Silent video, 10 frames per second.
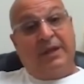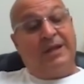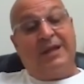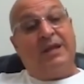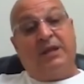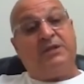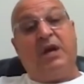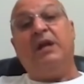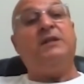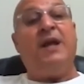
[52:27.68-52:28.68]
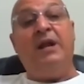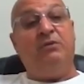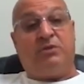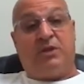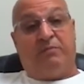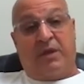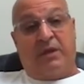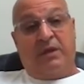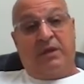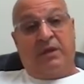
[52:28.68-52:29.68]
It's going to tell you something.
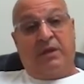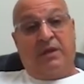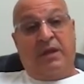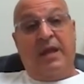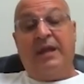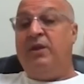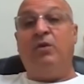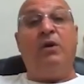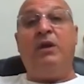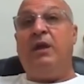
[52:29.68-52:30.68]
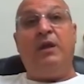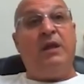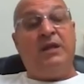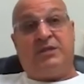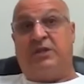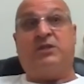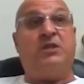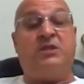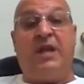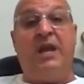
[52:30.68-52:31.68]
And, you know, is it
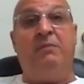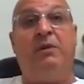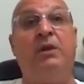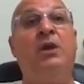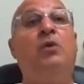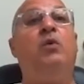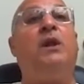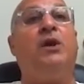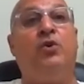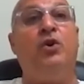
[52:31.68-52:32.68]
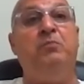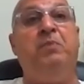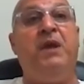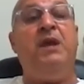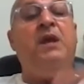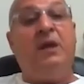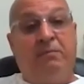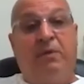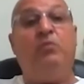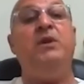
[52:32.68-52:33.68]
sustainable? Well, it could be,
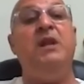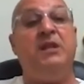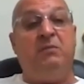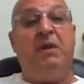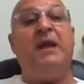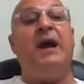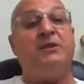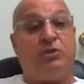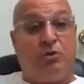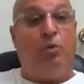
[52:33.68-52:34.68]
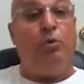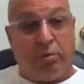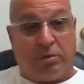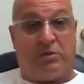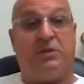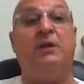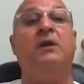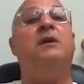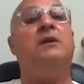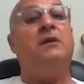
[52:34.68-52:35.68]
but we need to make our schools,
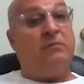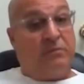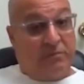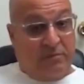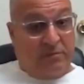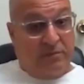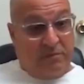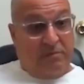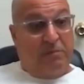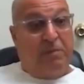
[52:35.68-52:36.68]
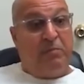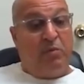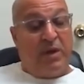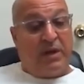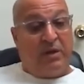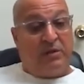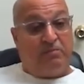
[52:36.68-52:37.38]
people want to